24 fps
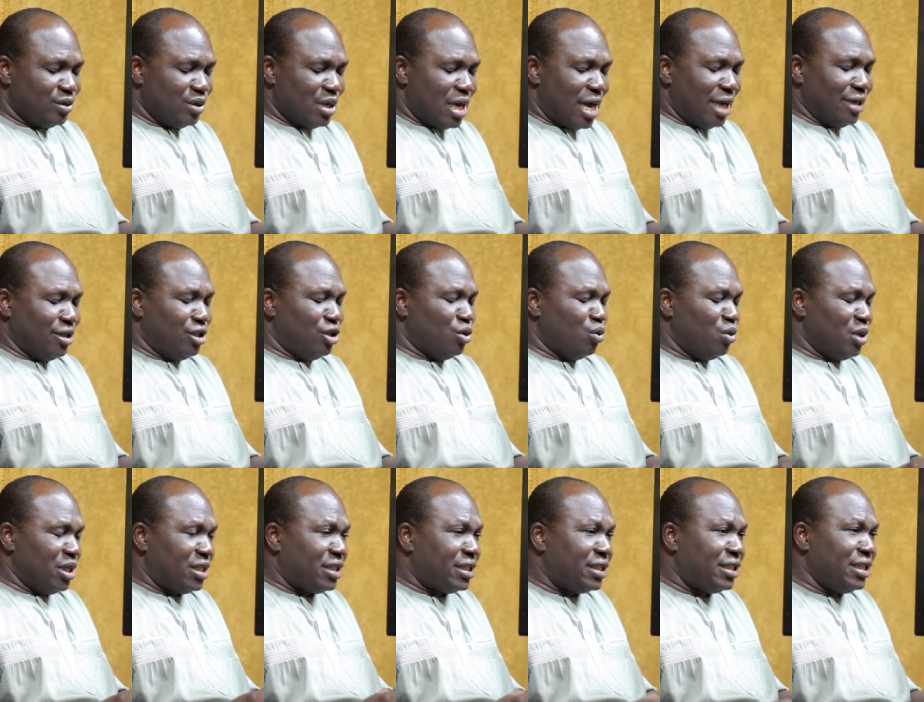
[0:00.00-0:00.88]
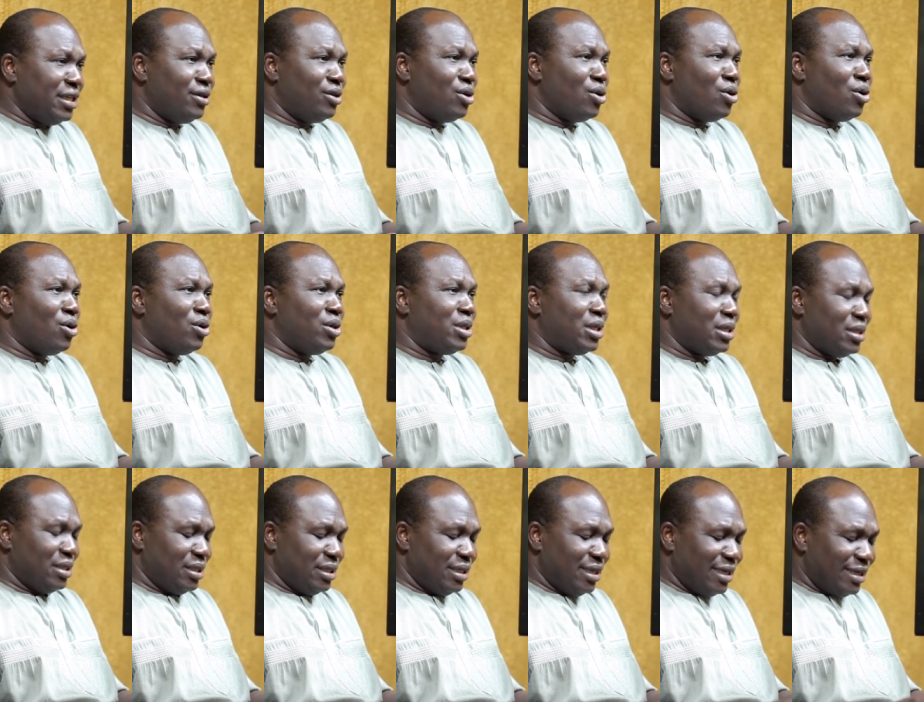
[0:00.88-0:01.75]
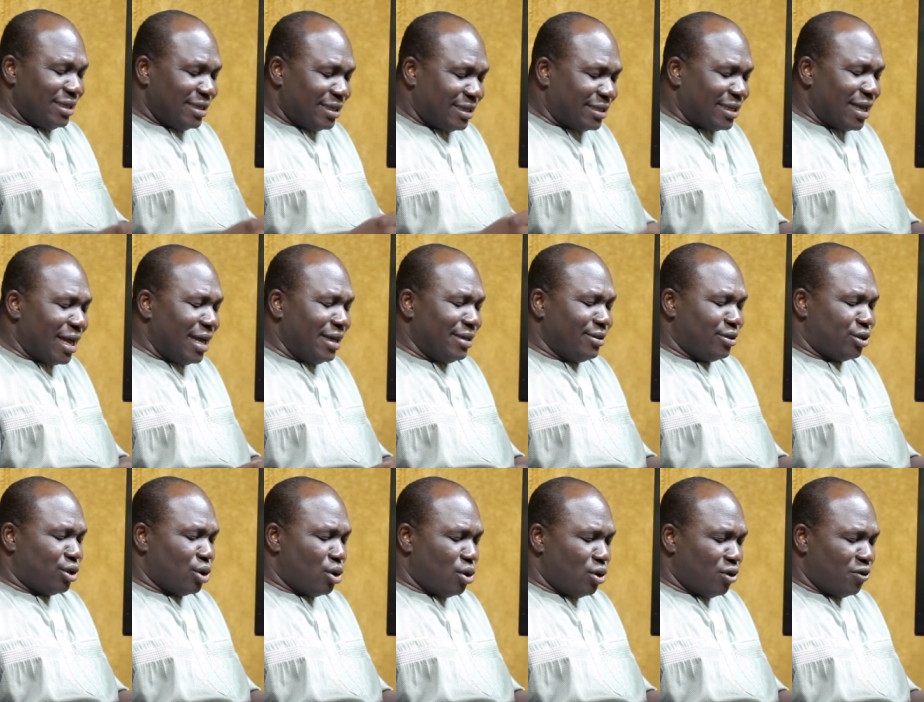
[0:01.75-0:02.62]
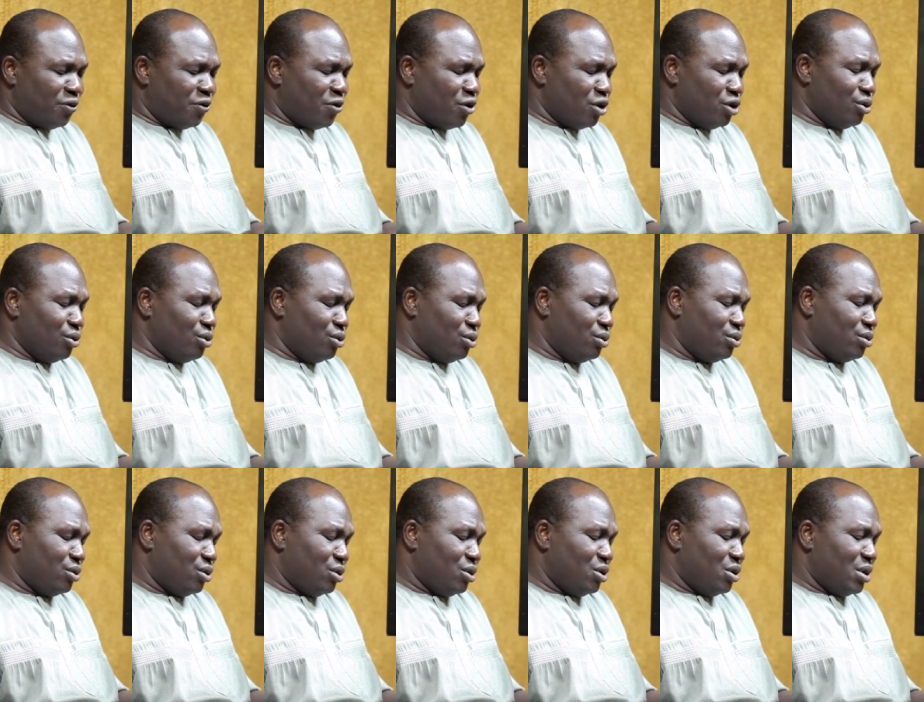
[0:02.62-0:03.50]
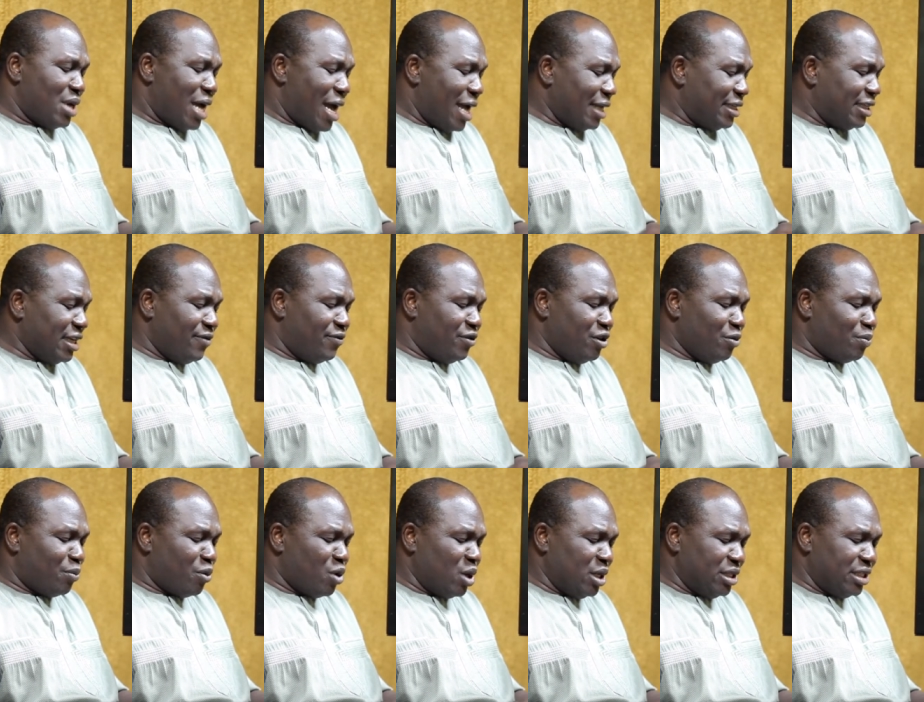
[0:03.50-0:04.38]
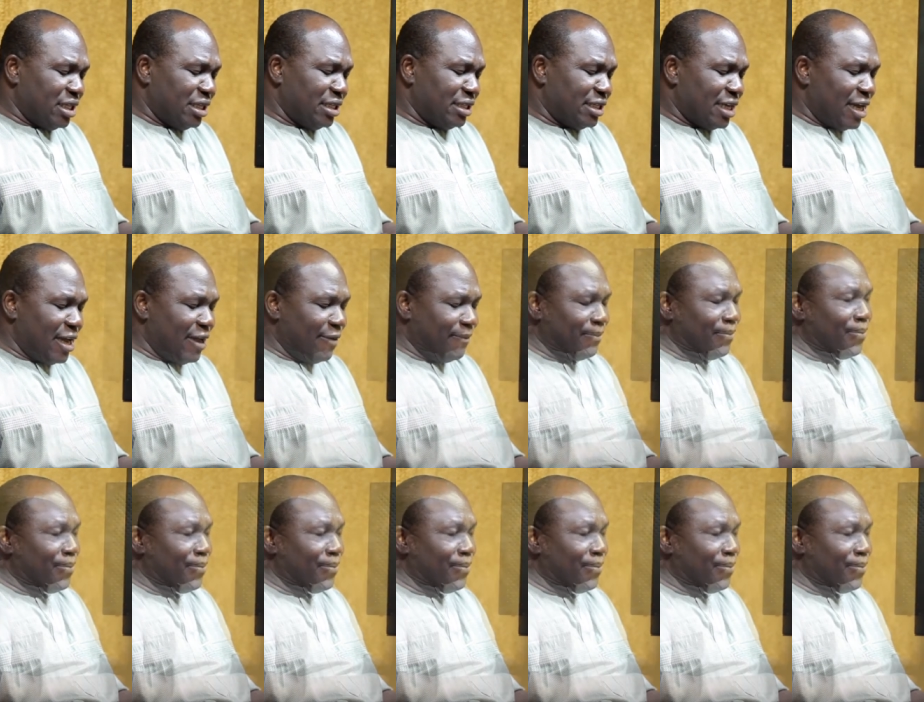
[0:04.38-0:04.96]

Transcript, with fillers: and you will see God stand tall for you at every point in time.